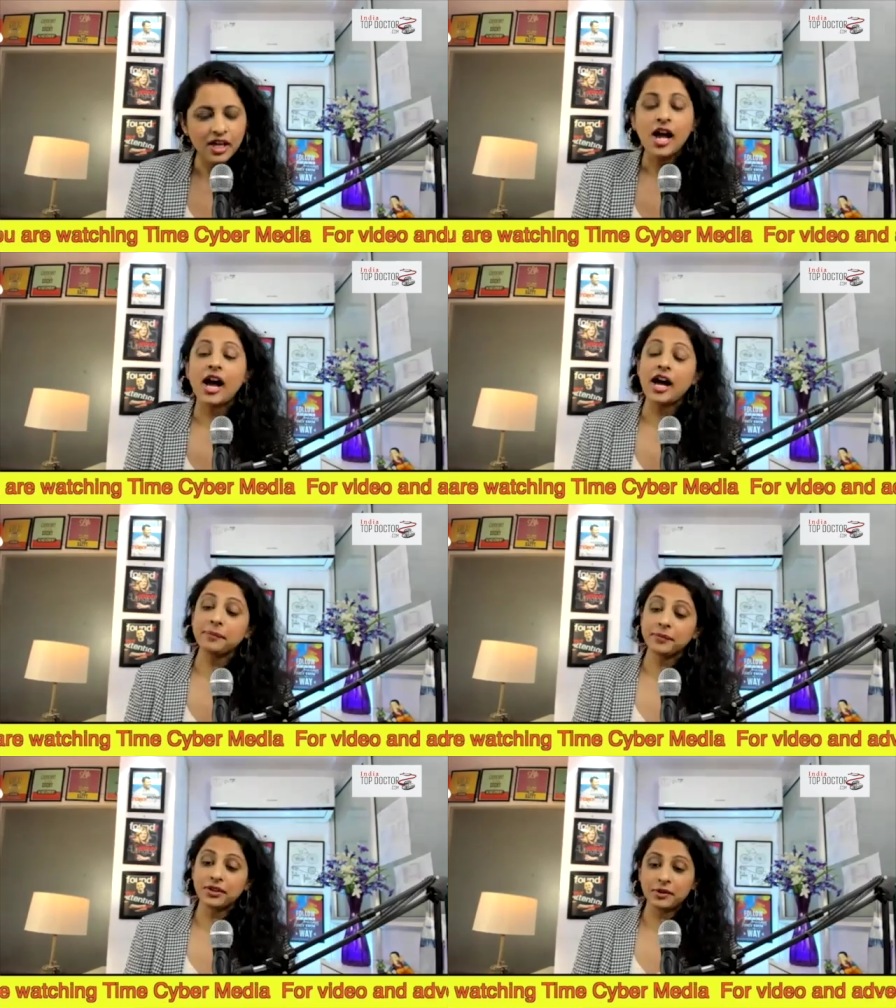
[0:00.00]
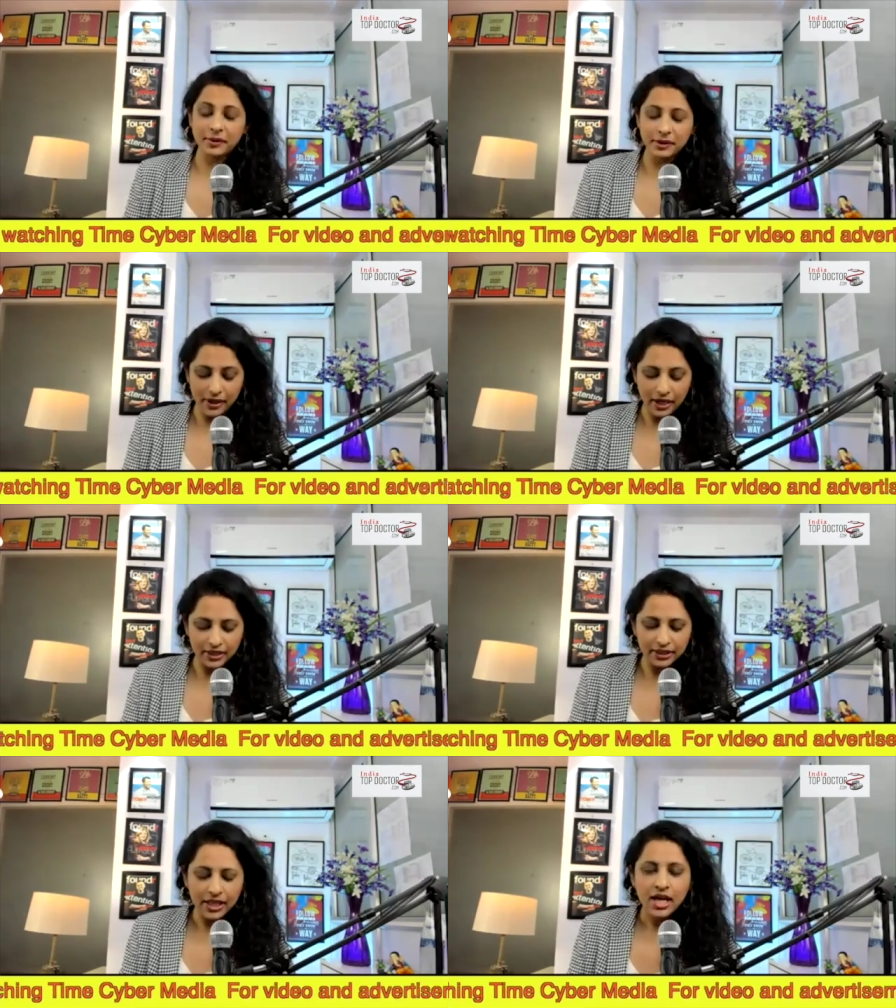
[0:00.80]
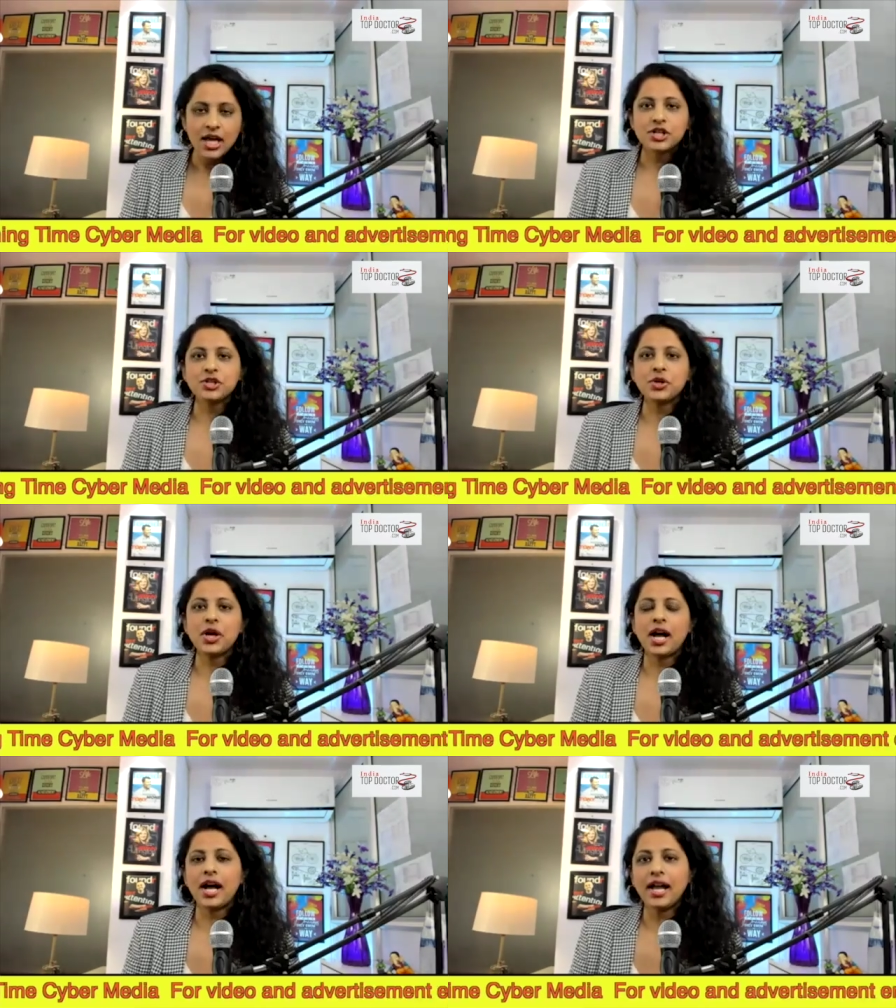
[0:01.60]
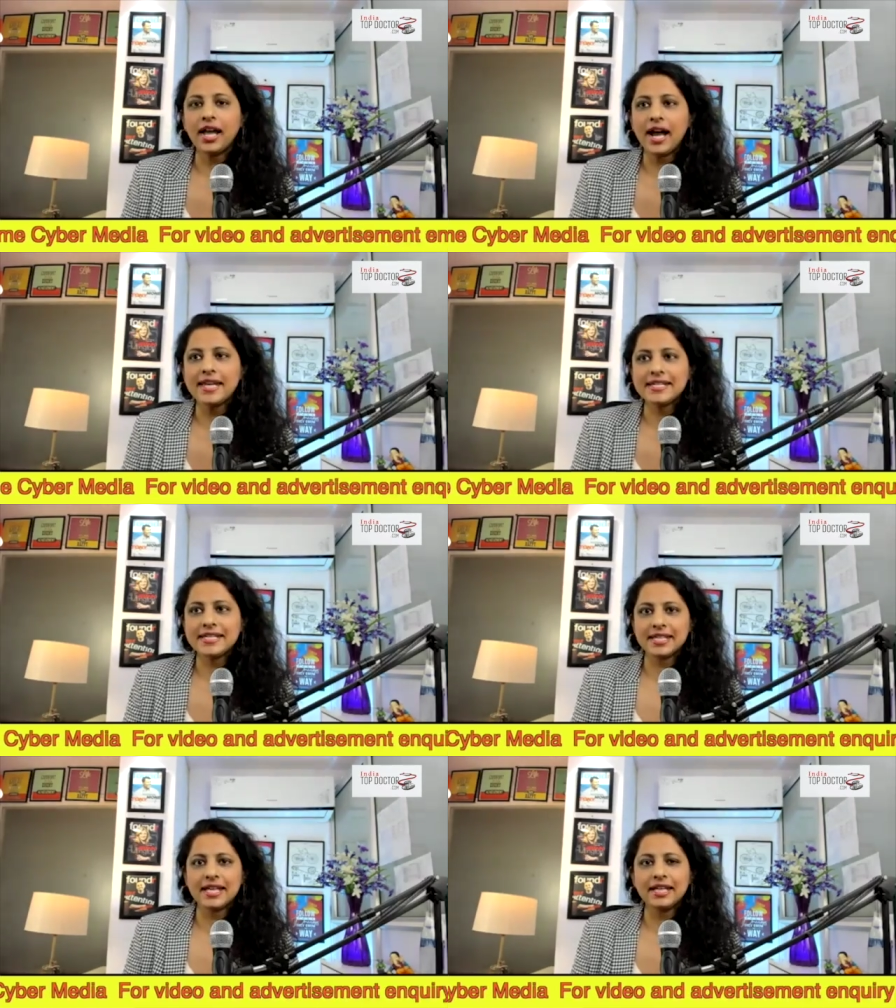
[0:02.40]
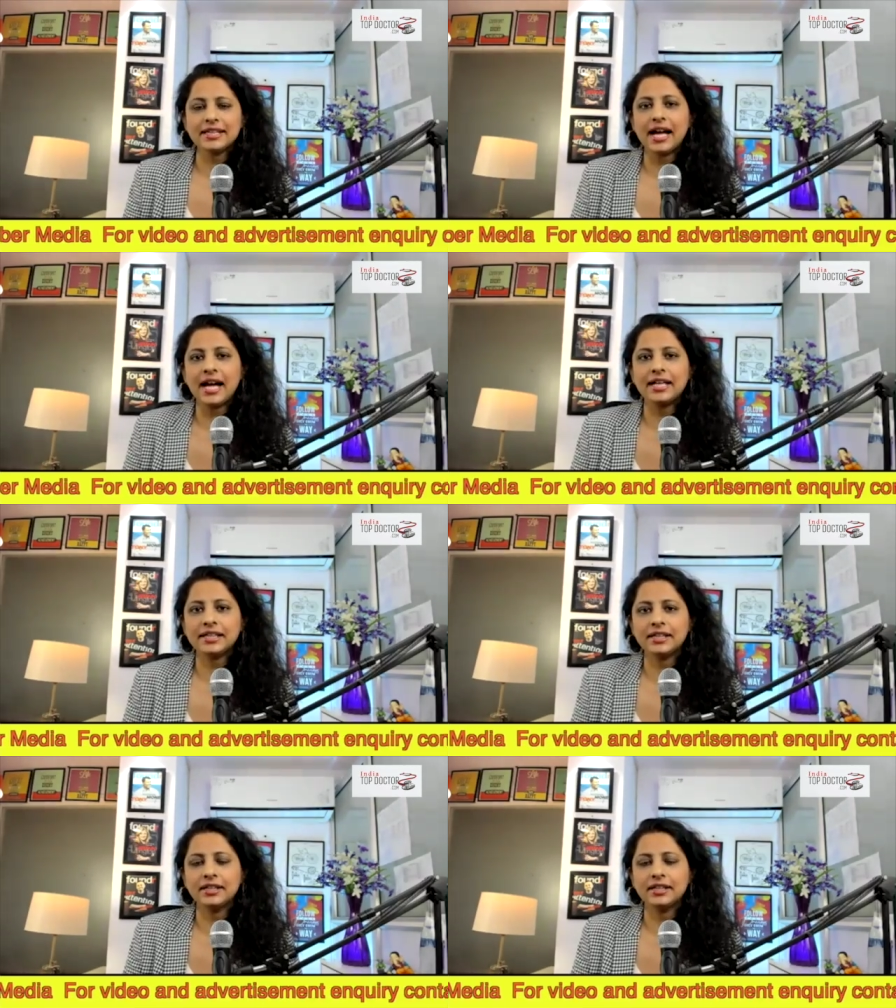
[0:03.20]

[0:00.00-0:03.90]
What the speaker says: Atmanirbhar Bharat. So I see that